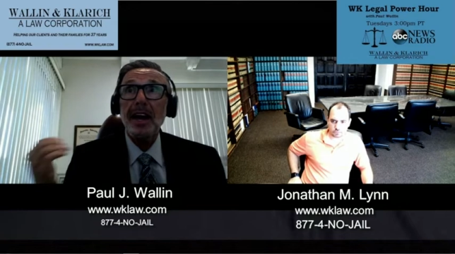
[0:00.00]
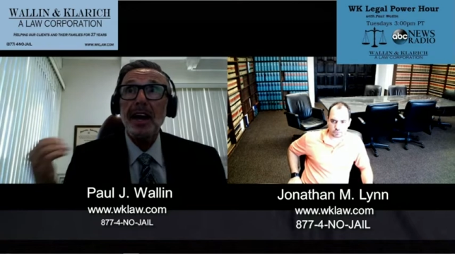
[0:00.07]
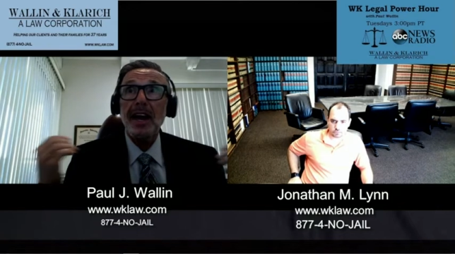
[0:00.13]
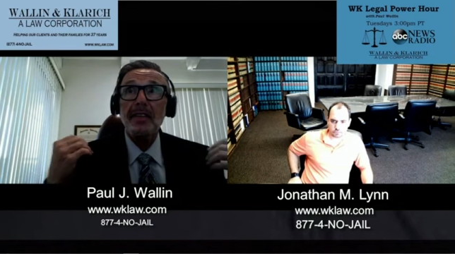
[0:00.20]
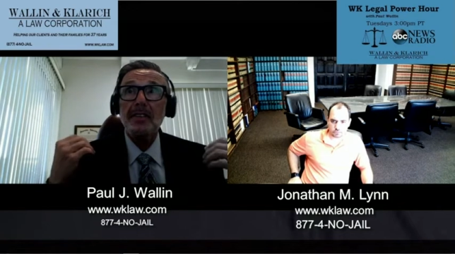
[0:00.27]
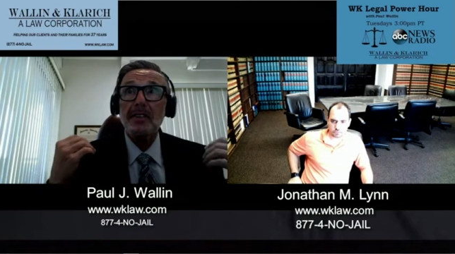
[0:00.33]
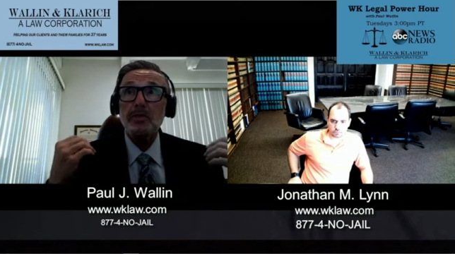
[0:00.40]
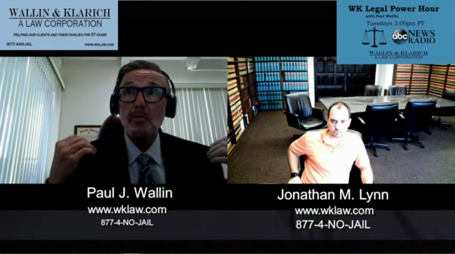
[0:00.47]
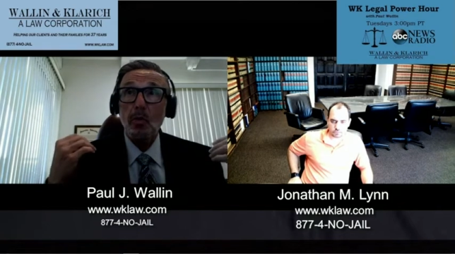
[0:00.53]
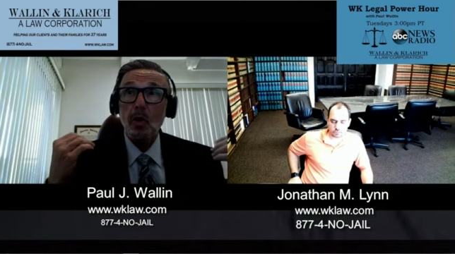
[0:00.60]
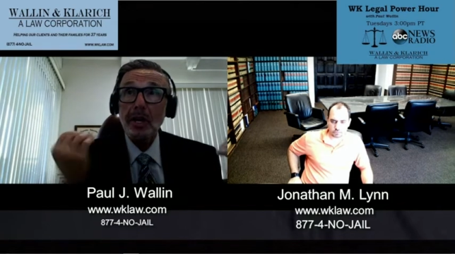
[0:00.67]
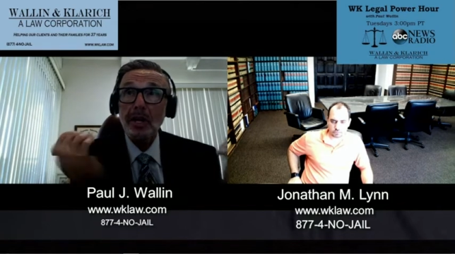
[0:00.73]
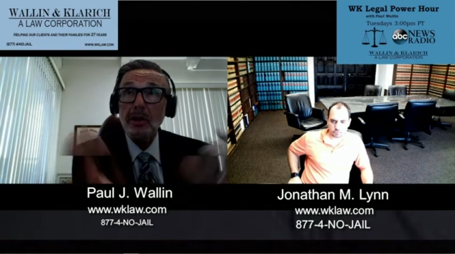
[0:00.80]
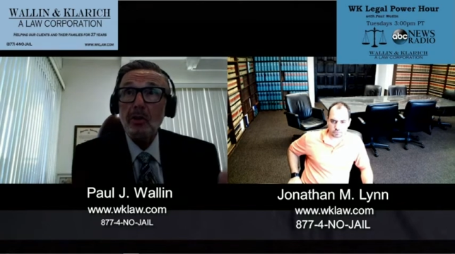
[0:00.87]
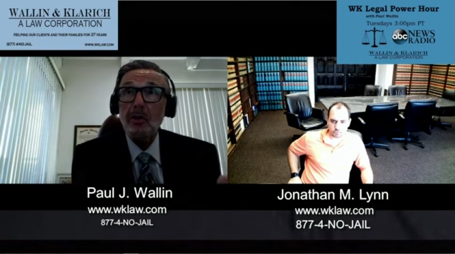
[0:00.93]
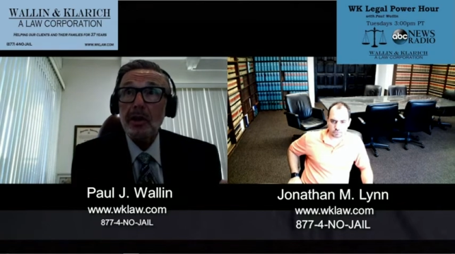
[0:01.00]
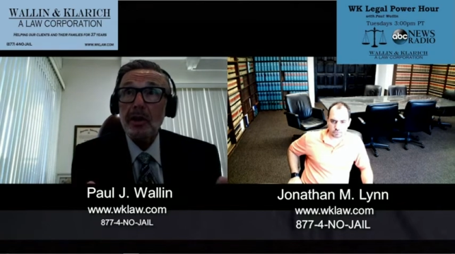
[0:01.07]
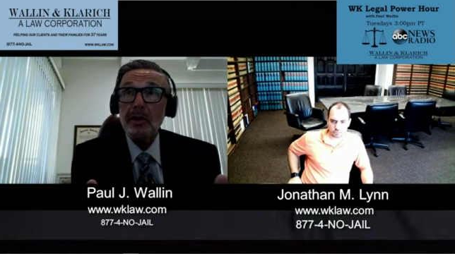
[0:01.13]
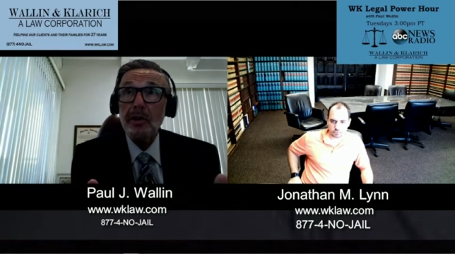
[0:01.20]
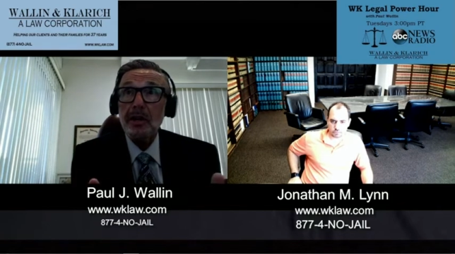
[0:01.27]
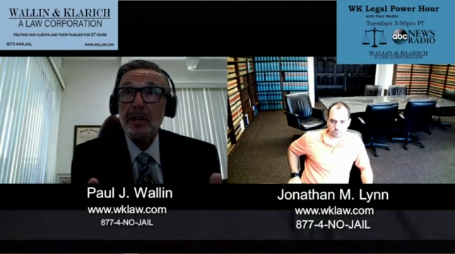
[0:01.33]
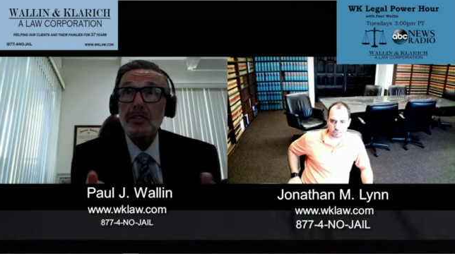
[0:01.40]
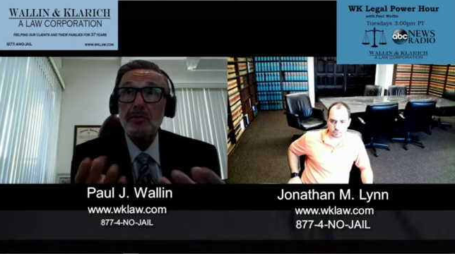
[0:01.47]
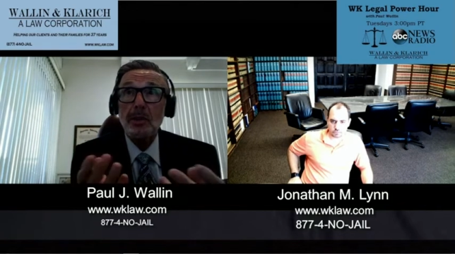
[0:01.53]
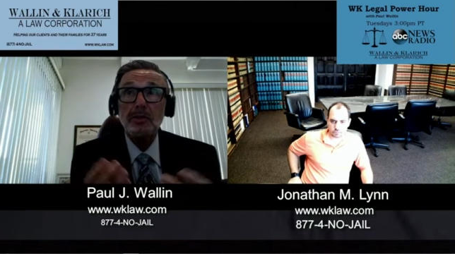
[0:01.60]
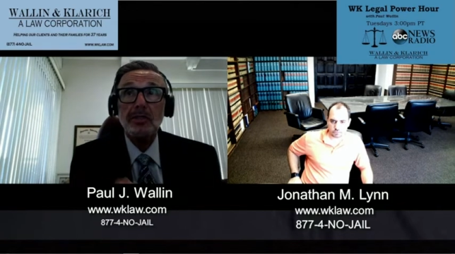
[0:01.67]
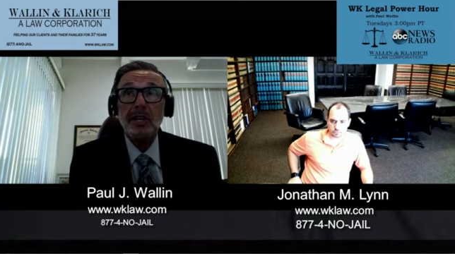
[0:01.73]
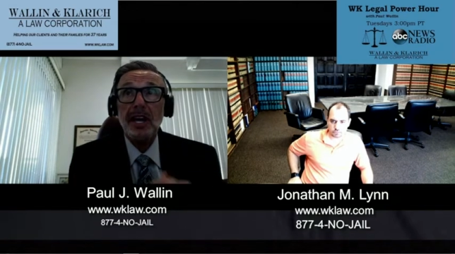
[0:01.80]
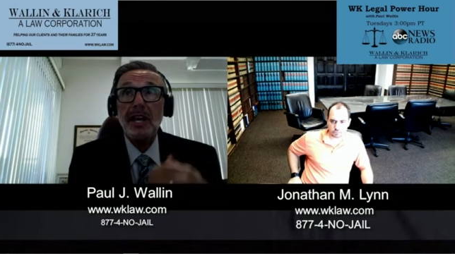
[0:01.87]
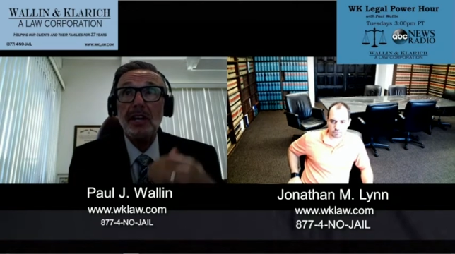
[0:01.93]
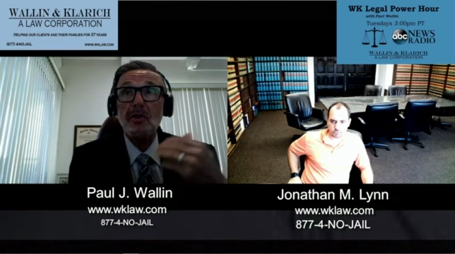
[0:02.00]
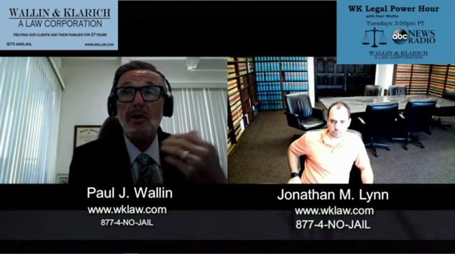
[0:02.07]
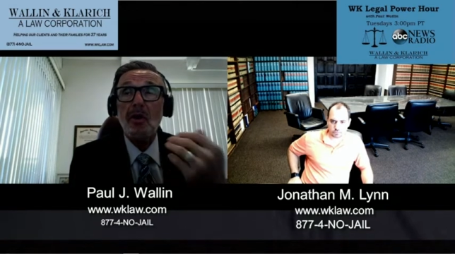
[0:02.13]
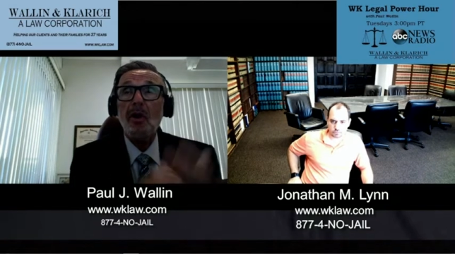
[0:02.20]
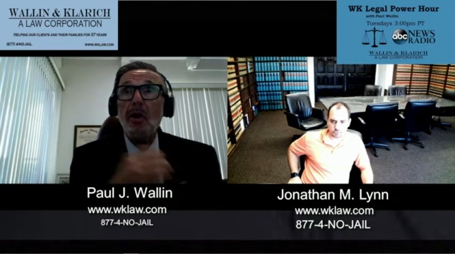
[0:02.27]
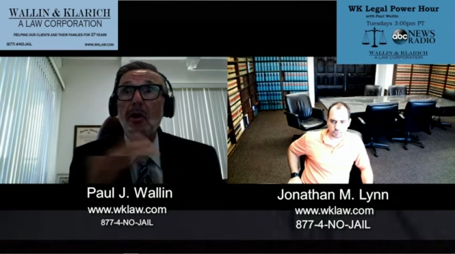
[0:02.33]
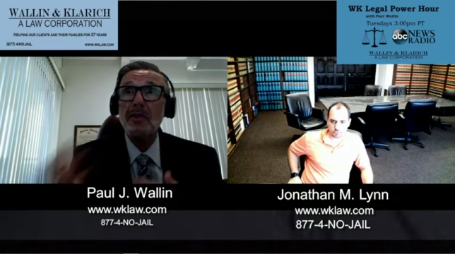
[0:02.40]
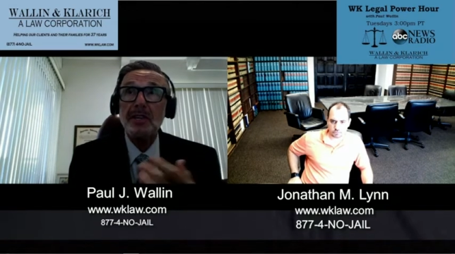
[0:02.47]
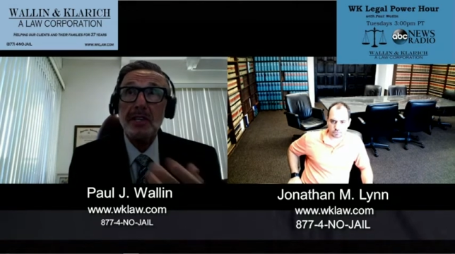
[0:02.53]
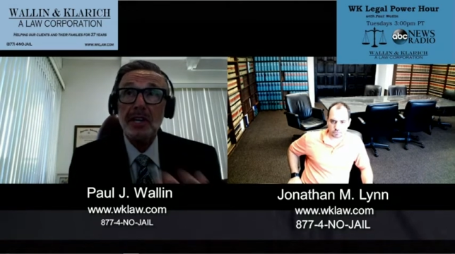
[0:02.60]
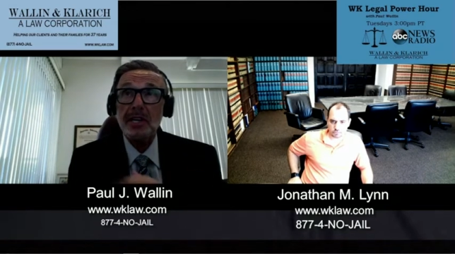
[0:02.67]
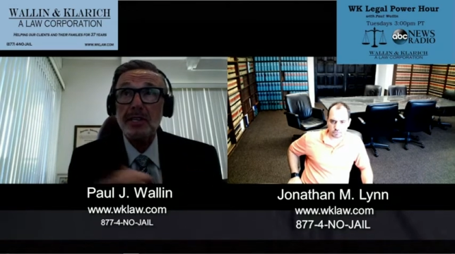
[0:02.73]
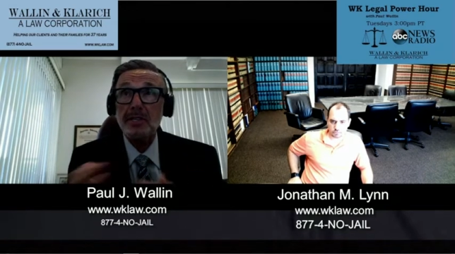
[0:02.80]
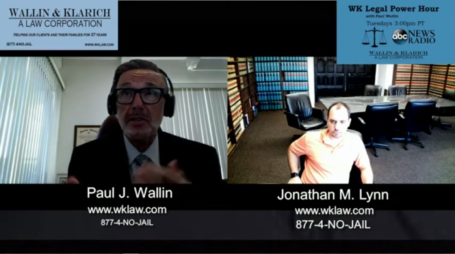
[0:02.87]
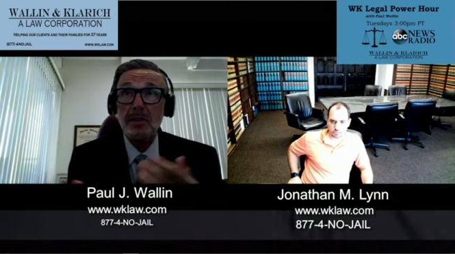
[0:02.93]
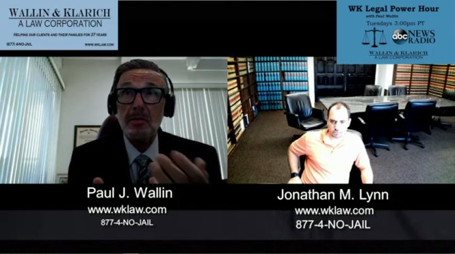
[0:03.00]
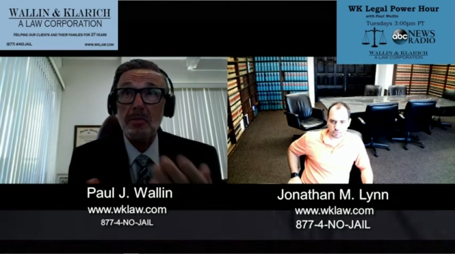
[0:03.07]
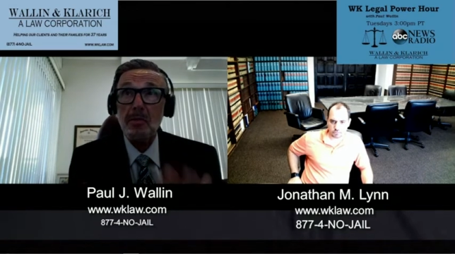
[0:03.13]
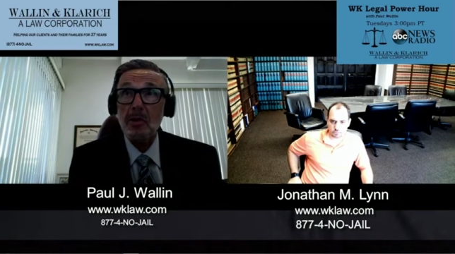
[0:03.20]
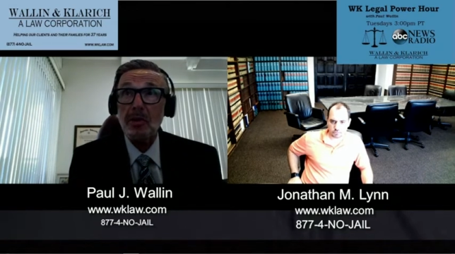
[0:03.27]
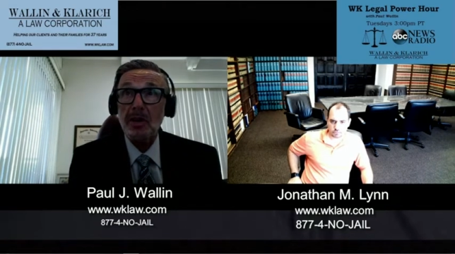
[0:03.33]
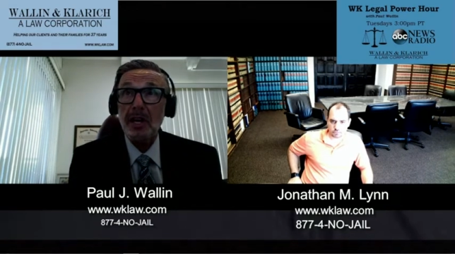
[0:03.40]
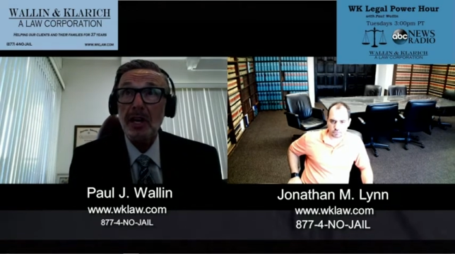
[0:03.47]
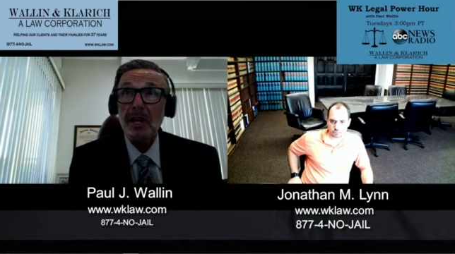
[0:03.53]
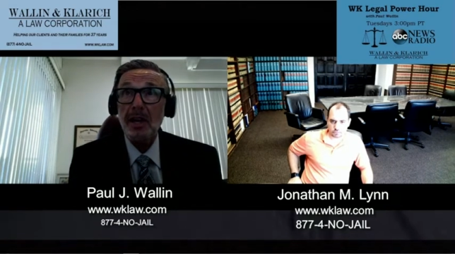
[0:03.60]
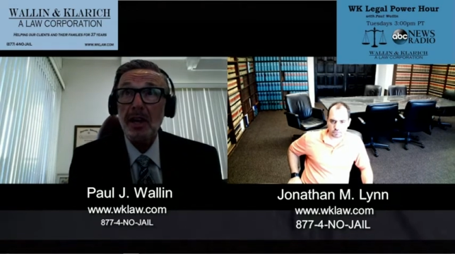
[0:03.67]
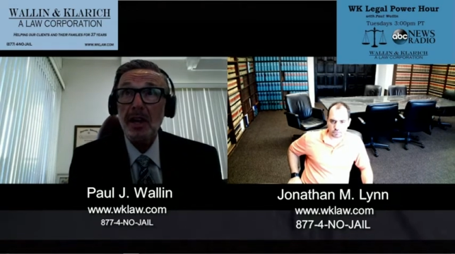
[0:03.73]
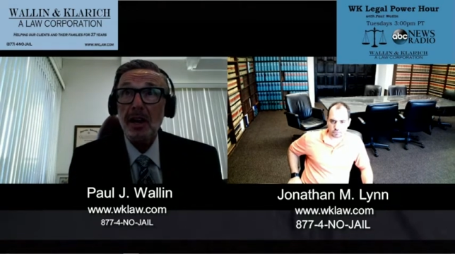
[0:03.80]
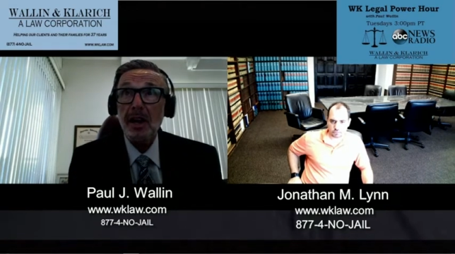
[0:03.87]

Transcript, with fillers: And this one lawyer is supposed to handle all these cases in a morning.